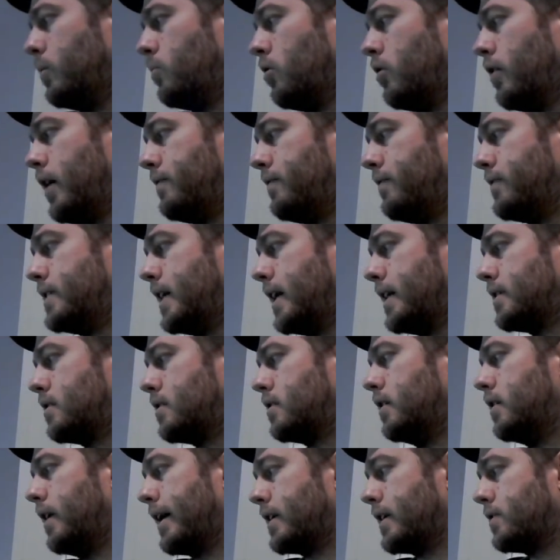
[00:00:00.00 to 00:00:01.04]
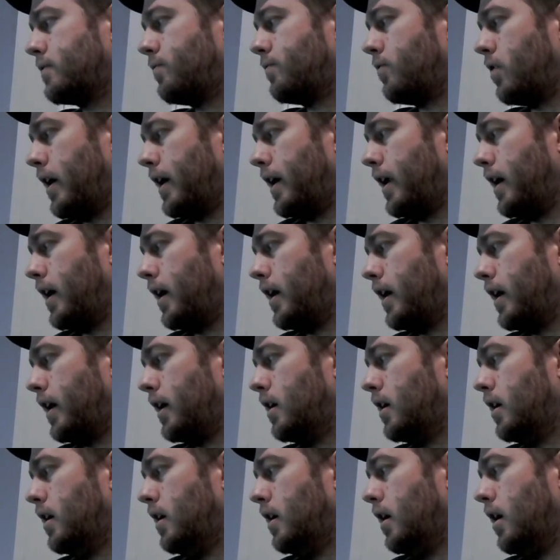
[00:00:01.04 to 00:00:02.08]
will have a test next Friday,
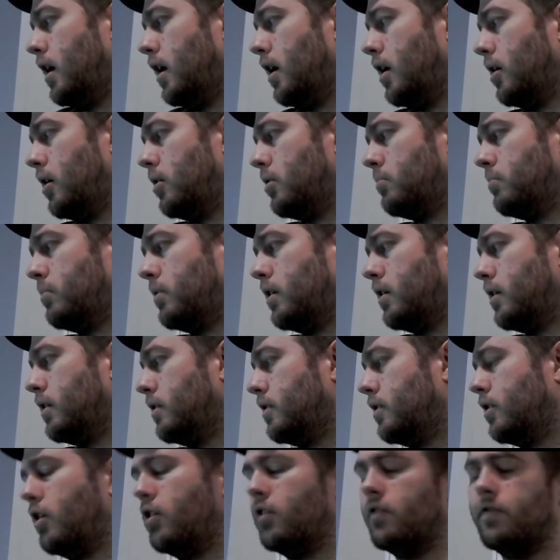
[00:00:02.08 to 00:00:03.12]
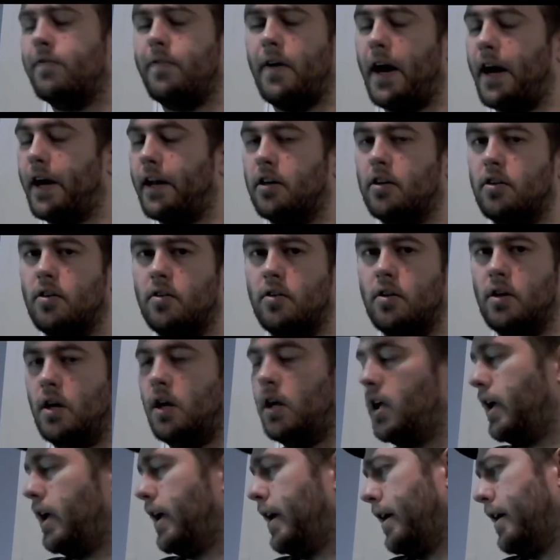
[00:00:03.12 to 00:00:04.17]
but no final.
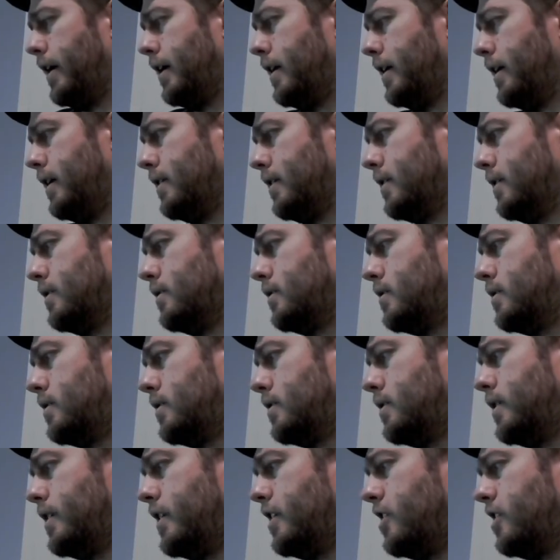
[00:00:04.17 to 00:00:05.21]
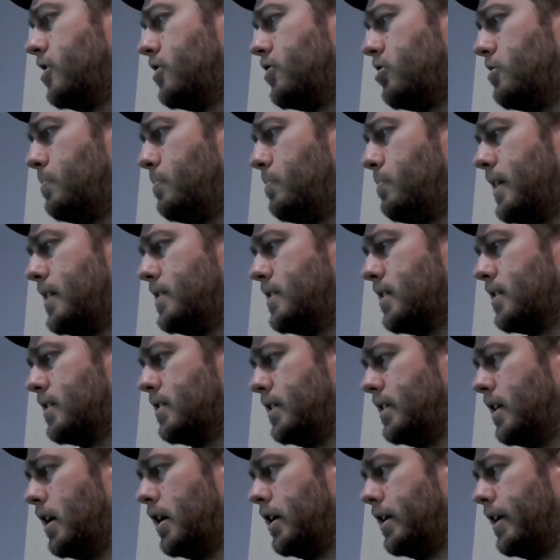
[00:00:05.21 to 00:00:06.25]
And seniors are basically
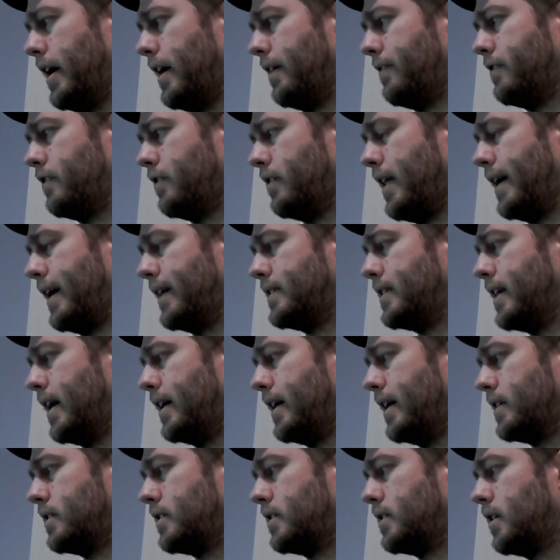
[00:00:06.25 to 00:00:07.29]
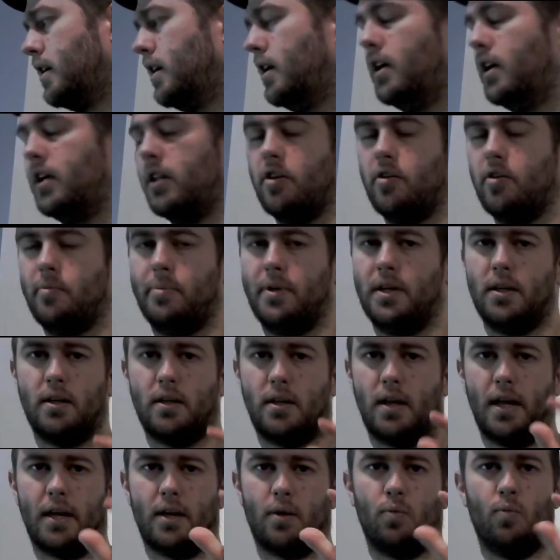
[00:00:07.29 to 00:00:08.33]
done after that test. There'll be
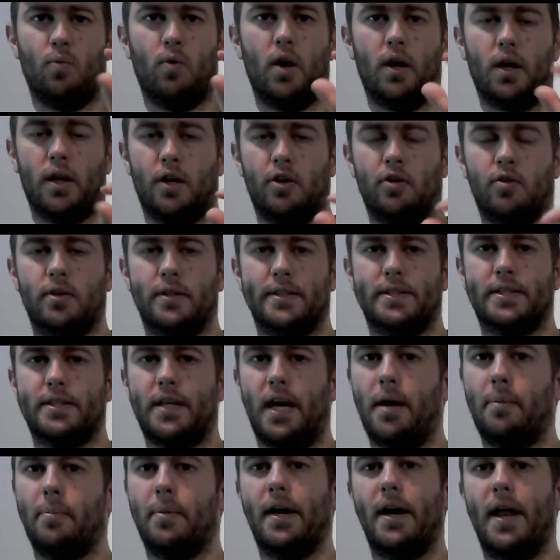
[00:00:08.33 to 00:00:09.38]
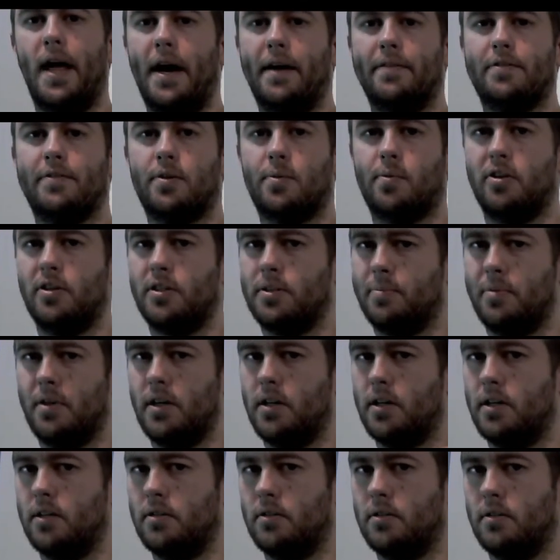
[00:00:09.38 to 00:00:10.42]
like one little assignment afterwards,
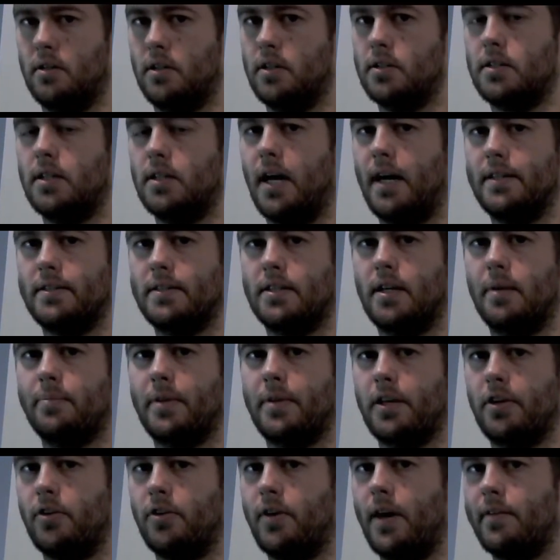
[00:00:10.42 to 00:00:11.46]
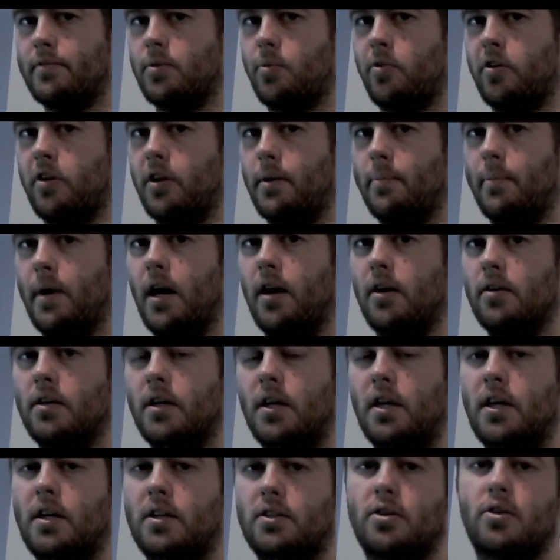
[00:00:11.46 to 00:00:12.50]
but it's not something you have to worry about.
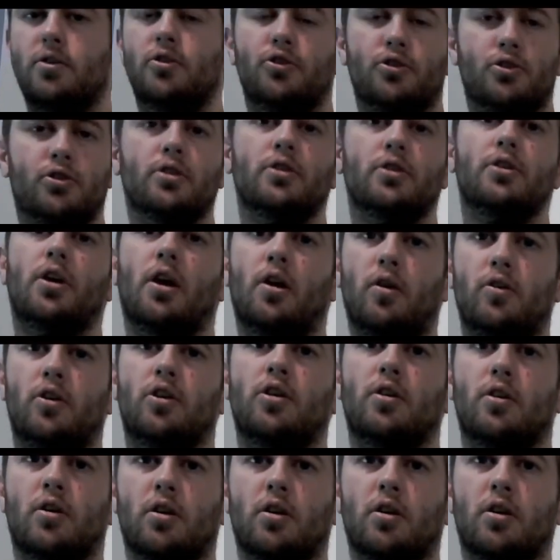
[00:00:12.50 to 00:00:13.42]
So you should know your